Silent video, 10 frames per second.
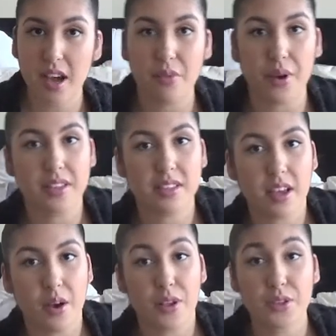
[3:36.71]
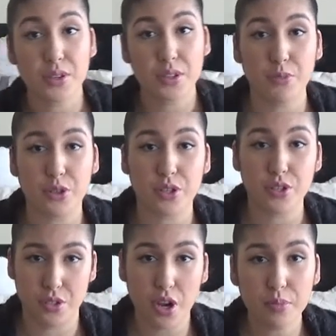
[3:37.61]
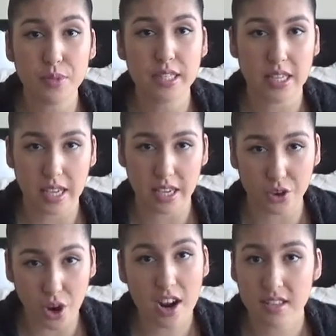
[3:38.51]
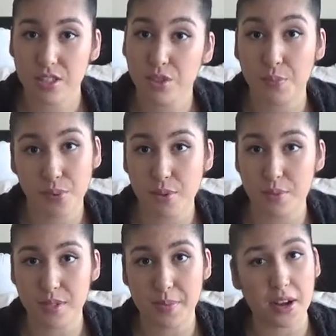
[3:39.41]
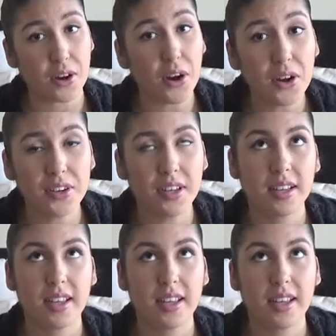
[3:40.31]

Otherwise, as soon as the music stops, he cries until you put the music back on.